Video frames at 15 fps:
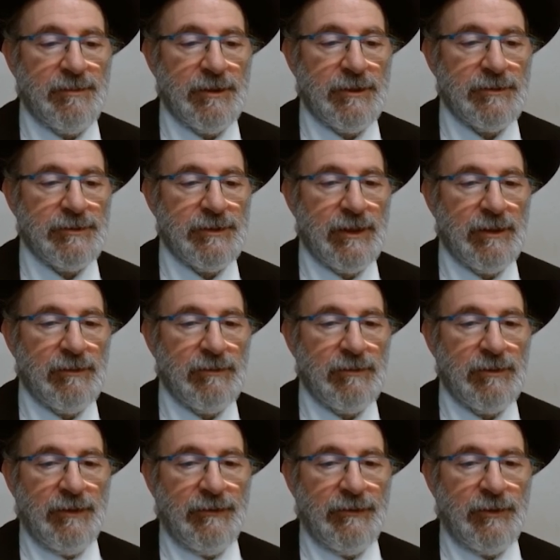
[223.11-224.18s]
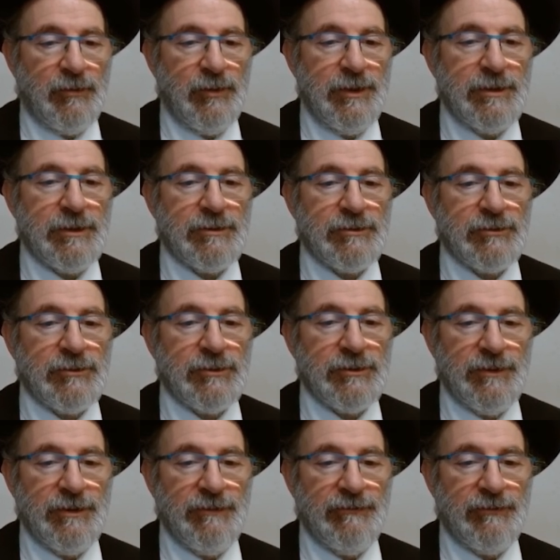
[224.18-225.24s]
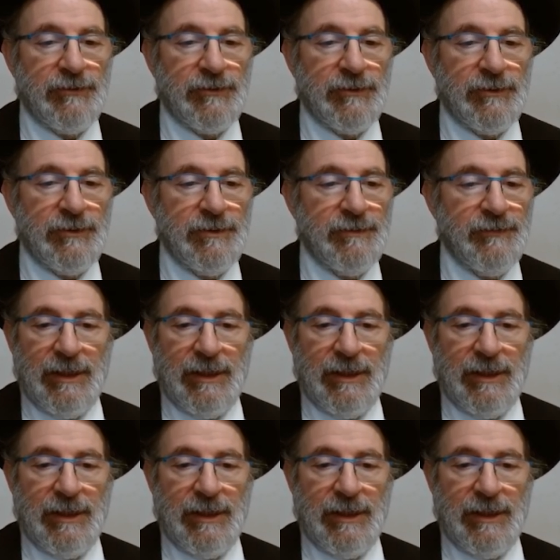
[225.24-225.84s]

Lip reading: because now the queen controls e4.